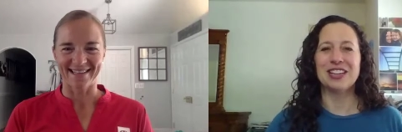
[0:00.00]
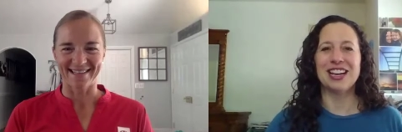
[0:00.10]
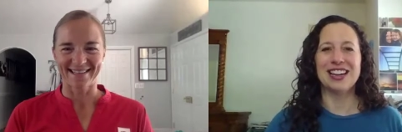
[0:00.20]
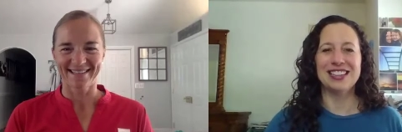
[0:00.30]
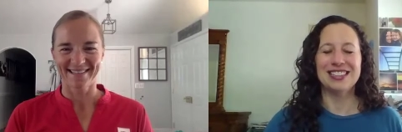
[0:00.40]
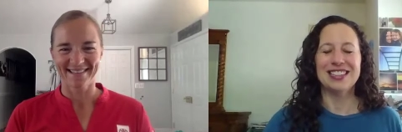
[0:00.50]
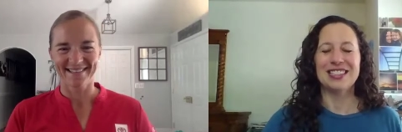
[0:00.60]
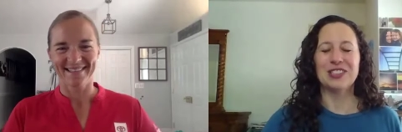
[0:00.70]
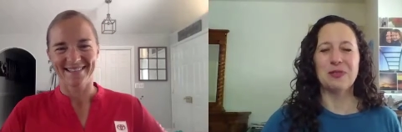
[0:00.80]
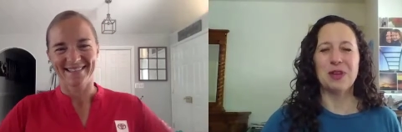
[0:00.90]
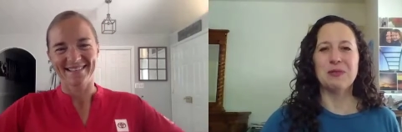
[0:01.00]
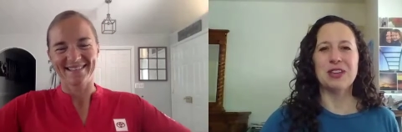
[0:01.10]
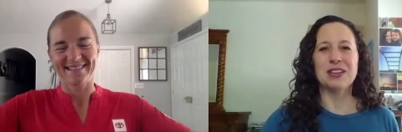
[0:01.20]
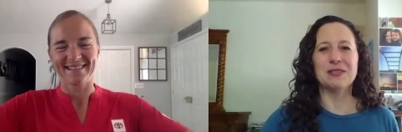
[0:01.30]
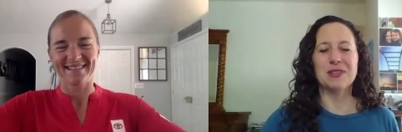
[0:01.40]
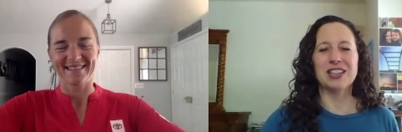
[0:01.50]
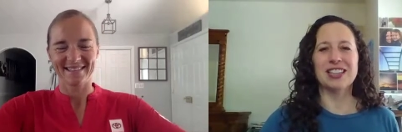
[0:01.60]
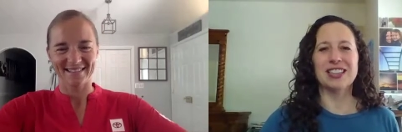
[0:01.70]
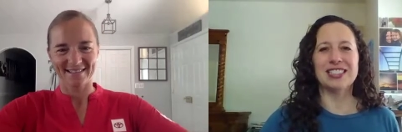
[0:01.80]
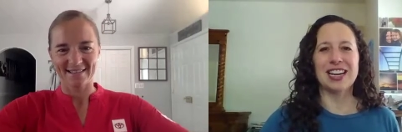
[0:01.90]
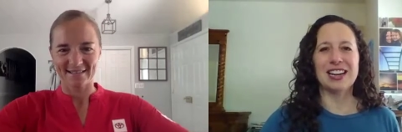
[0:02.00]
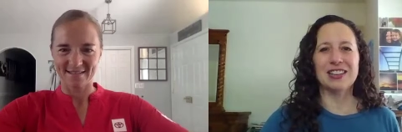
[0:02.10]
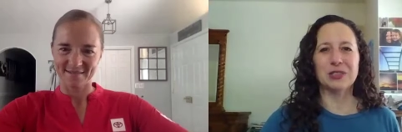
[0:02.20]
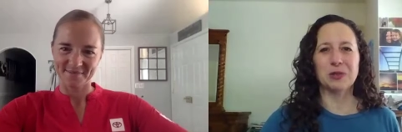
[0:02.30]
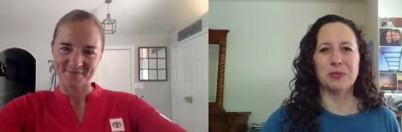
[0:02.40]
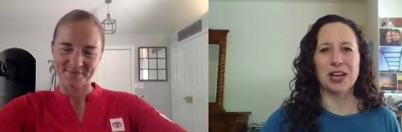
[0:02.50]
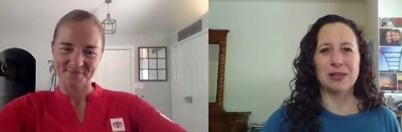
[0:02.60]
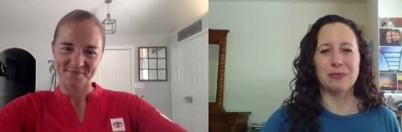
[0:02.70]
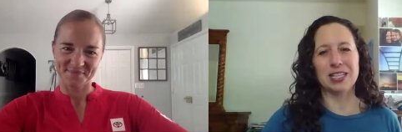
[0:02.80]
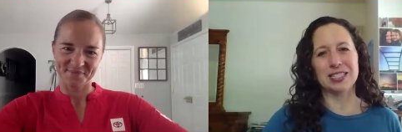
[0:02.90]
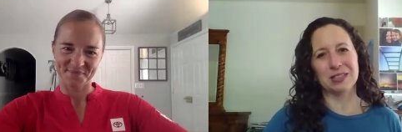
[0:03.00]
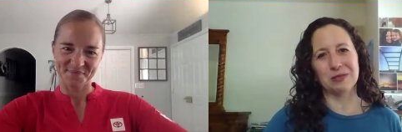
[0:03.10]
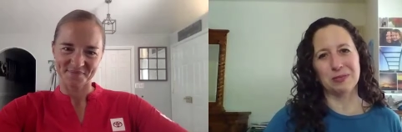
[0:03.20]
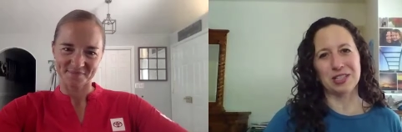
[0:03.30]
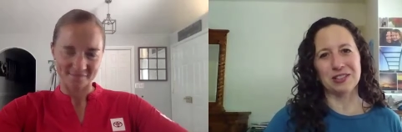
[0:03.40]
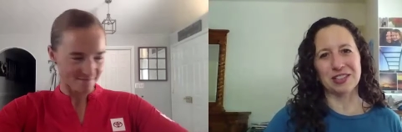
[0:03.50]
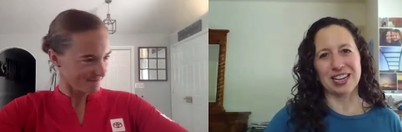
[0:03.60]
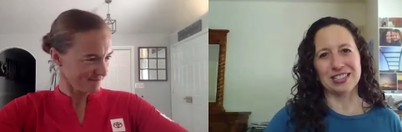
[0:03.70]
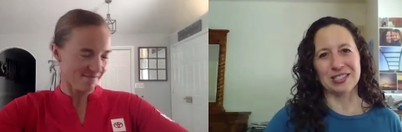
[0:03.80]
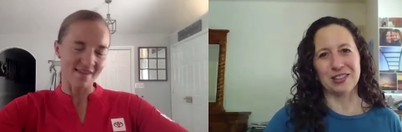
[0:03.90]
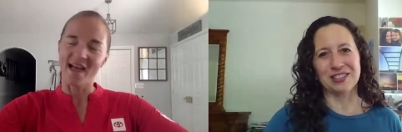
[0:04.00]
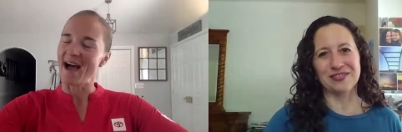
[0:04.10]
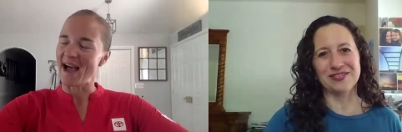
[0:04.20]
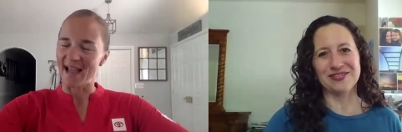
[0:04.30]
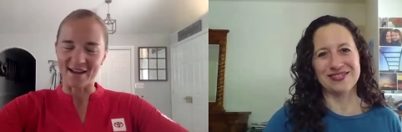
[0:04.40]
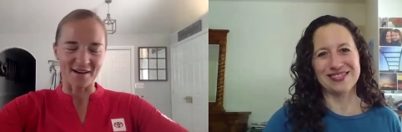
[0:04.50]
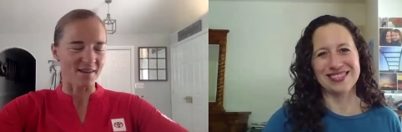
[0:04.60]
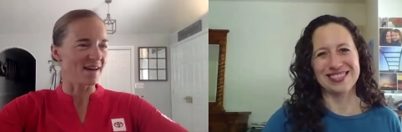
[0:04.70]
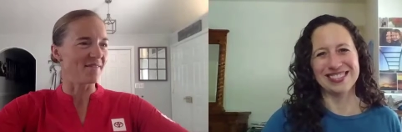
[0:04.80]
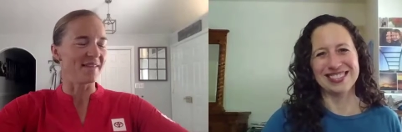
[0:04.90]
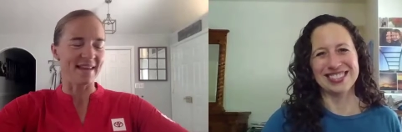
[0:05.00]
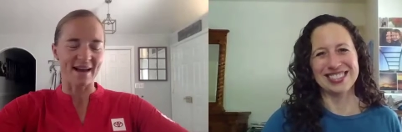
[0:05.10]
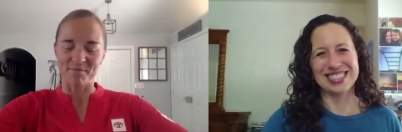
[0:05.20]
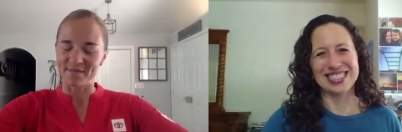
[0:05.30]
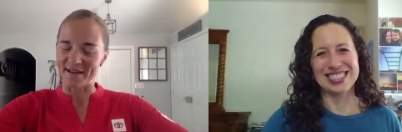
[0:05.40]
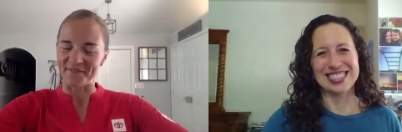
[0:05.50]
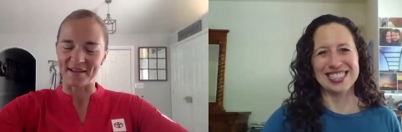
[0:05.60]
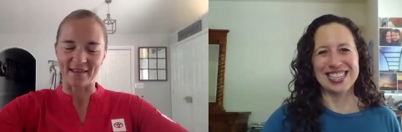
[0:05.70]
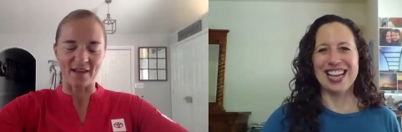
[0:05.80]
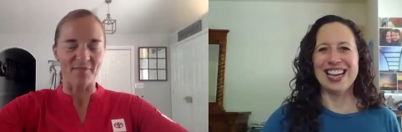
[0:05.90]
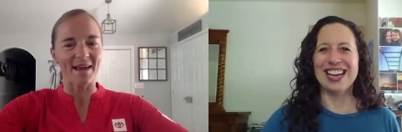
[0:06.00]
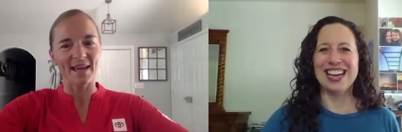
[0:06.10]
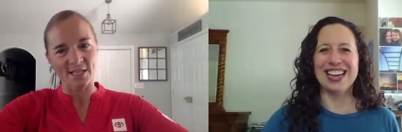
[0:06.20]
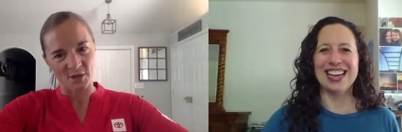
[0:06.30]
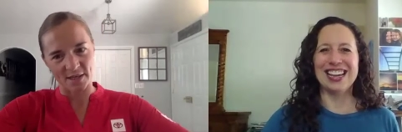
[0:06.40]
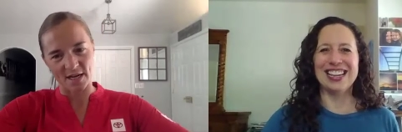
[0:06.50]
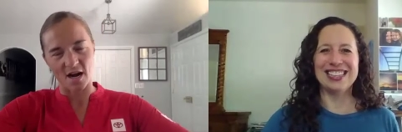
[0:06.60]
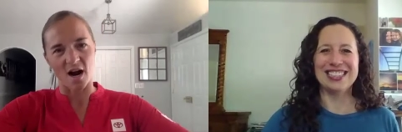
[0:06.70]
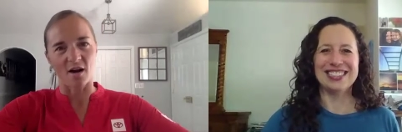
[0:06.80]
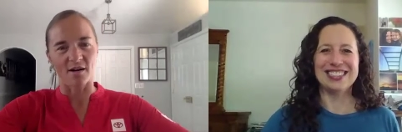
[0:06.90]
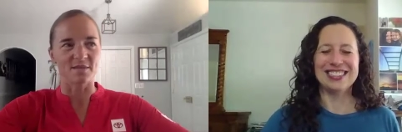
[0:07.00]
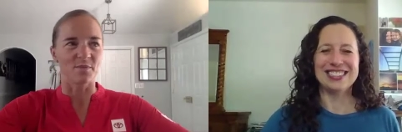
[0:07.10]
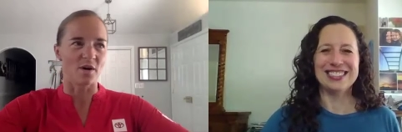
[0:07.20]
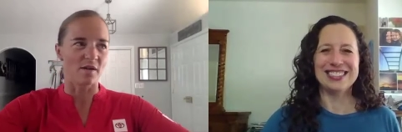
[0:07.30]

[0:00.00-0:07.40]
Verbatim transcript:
Speaker 1: okay. So maybe a mud on the tires with Brad Paisley would be your kind of song. I could love,
Speaker 2: yep, definitely. If my kids are in the car, it's more